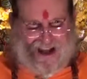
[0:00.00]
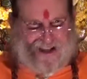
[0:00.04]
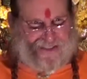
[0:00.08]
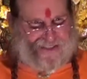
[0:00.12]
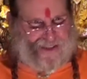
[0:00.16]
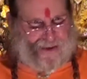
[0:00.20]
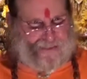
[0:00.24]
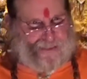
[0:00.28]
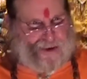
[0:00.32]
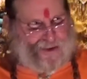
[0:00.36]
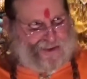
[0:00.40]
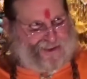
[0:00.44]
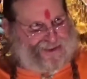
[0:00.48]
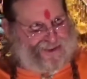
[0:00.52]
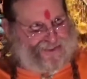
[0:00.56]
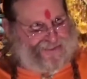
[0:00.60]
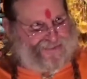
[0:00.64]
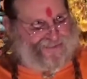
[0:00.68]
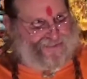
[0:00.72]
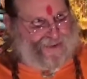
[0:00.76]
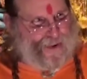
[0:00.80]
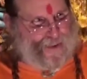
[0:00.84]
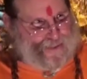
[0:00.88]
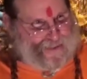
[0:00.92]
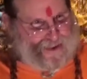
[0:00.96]
the most
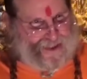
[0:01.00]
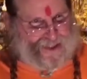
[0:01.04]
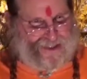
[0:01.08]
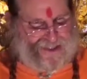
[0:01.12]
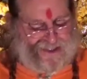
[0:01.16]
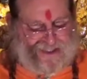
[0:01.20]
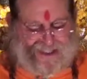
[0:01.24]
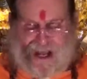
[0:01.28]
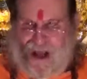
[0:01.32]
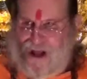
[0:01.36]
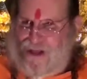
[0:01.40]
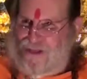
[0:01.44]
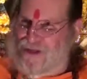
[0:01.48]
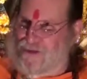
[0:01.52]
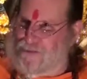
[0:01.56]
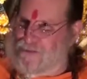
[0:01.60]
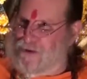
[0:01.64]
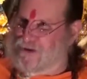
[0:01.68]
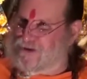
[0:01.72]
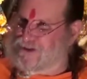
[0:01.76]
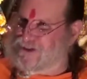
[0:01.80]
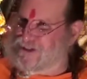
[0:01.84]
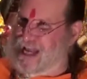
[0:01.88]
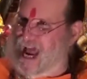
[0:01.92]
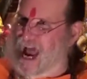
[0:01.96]
focused, the
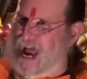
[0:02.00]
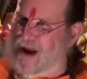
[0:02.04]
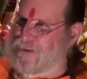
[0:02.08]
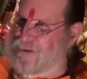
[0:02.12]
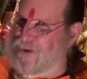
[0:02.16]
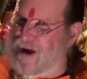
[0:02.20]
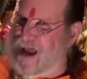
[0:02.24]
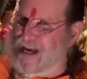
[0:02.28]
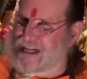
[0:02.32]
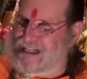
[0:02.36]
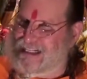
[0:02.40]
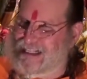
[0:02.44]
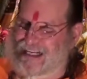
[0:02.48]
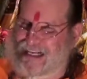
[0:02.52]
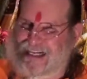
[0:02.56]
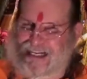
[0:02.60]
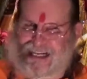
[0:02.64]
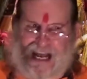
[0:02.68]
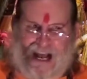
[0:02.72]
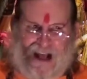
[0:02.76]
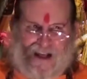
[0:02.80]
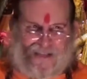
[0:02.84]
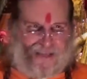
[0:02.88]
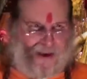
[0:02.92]
most directed,